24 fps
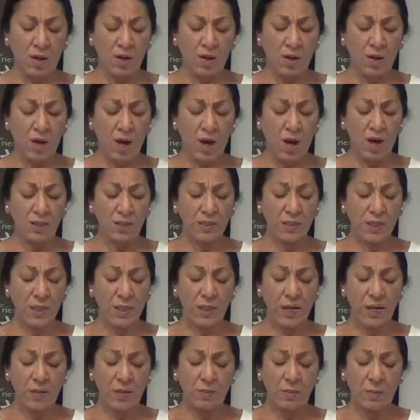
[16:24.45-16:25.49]
that
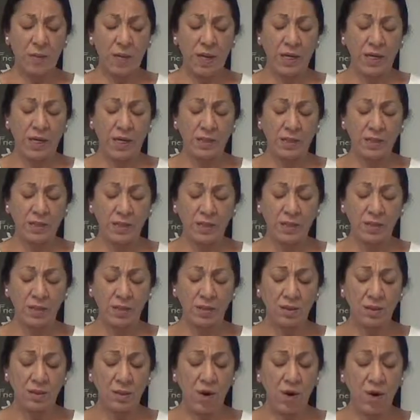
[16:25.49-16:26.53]
are based
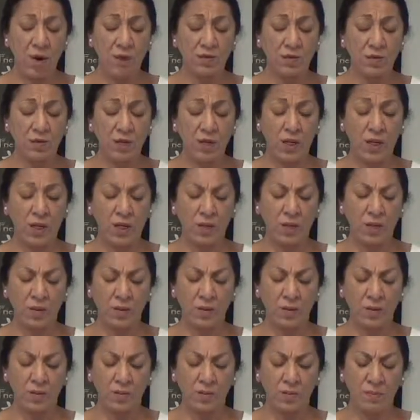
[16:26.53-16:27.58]
on fear,
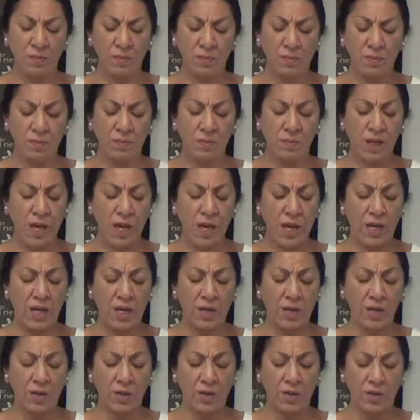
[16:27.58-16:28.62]

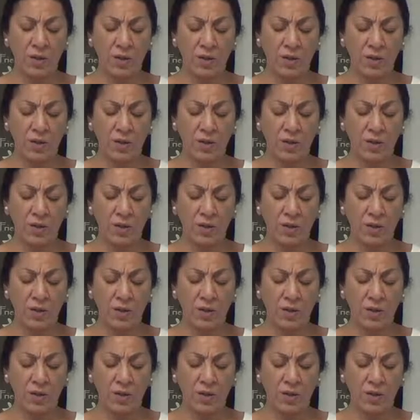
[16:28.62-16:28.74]
anger,